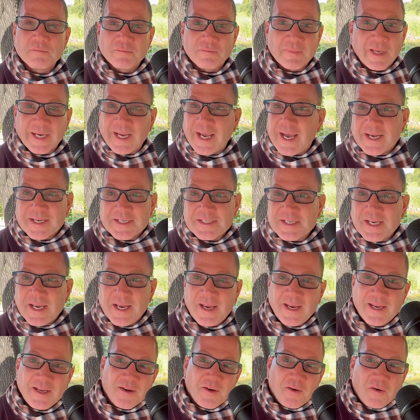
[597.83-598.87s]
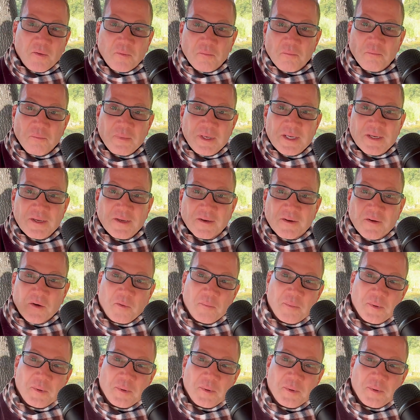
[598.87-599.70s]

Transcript: I gotta say, mea culpa